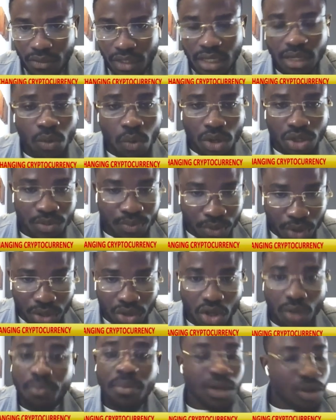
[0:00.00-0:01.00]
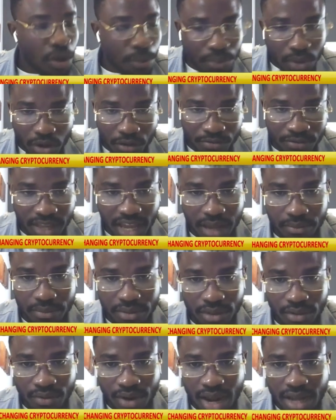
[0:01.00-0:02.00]
it was brought up a couple of times,
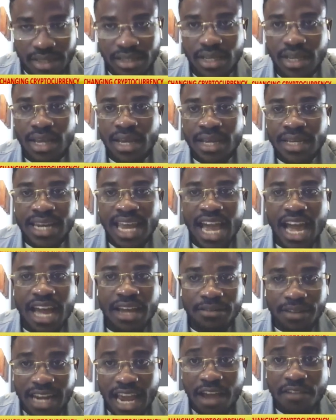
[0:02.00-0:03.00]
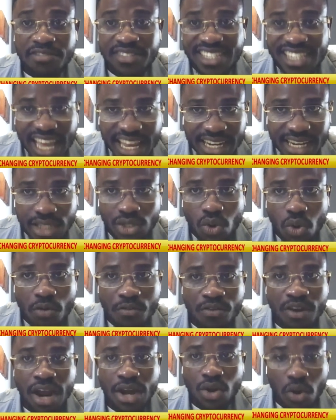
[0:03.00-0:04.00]
right? They have said it
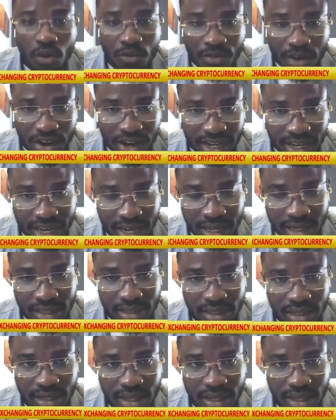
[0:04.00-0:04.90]
over and over again.